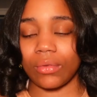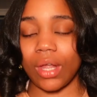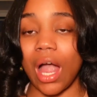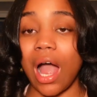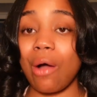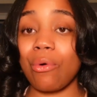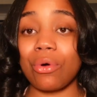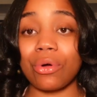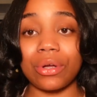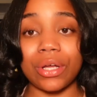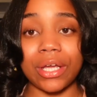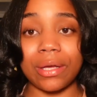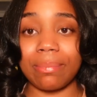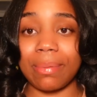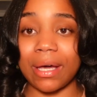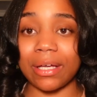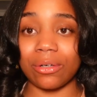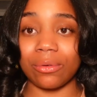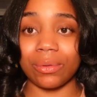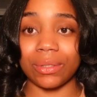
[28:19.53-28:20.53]
I will get
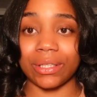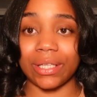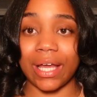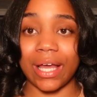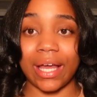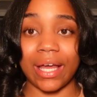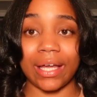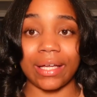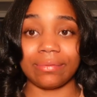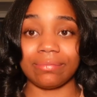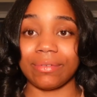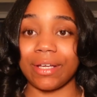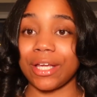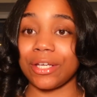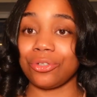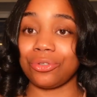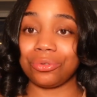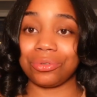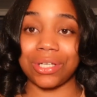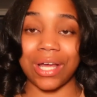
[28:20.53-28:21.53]
better with that
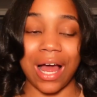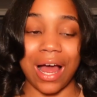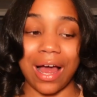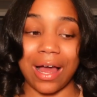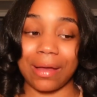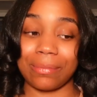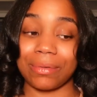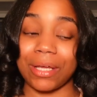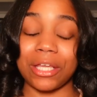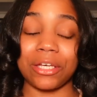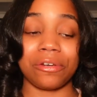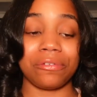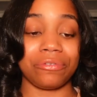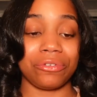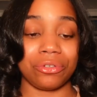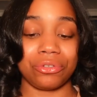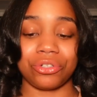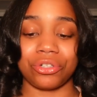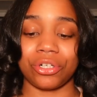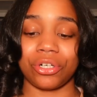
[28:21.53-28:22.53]
in due time in the
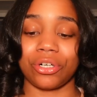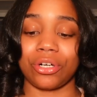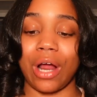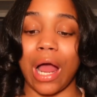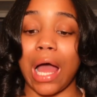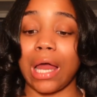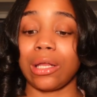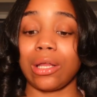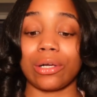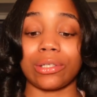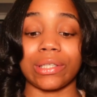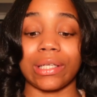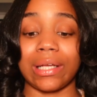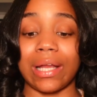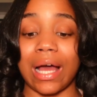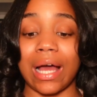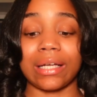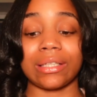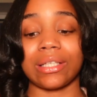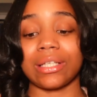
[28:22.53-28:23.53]
future. I learned a
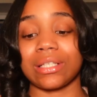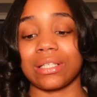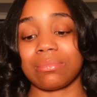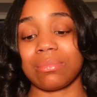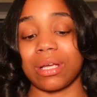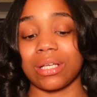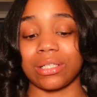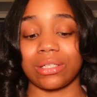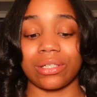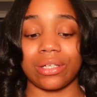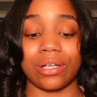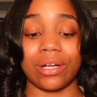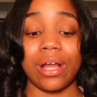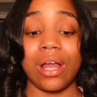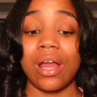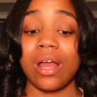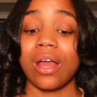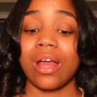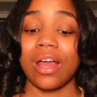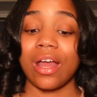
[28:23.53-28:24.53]
lot this semester,
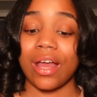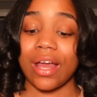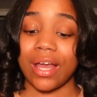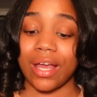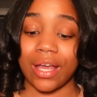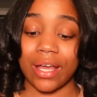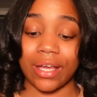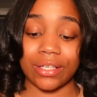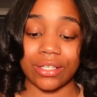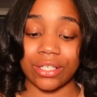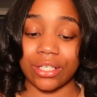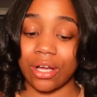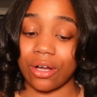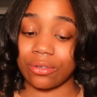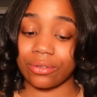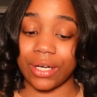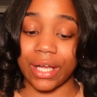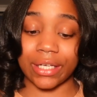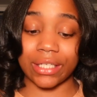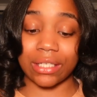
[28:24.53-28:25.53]
and
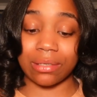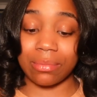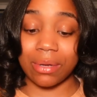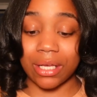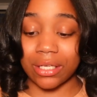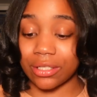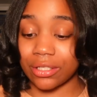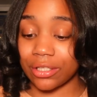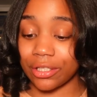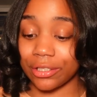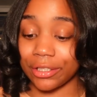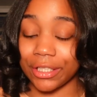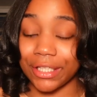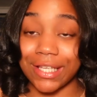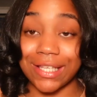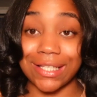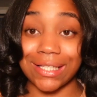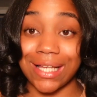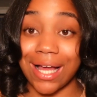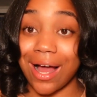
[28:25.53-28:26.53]
so next semester
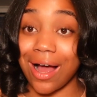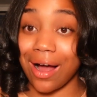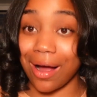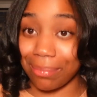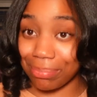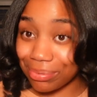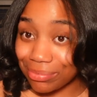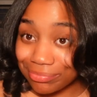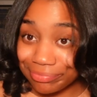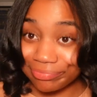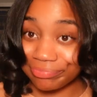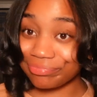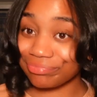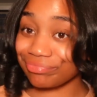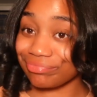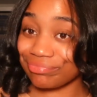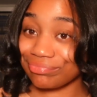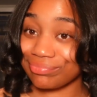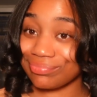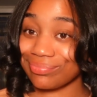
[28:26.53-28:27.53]
it's up.
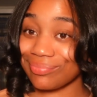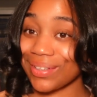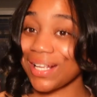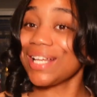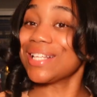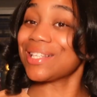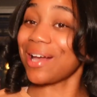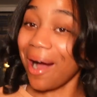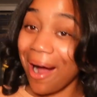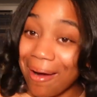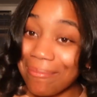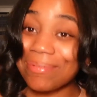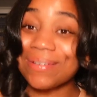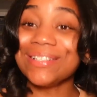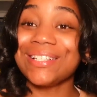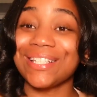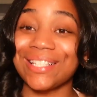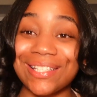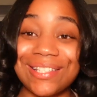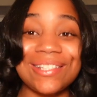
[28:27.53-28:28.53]
It's up and
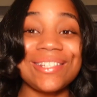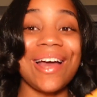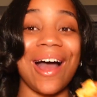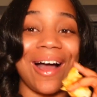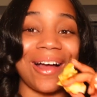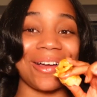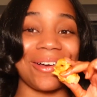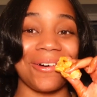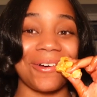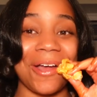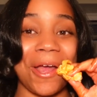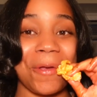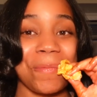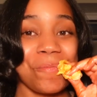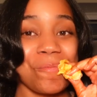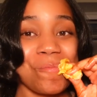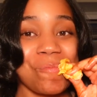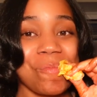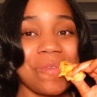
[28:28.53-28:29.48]
stuck, okay?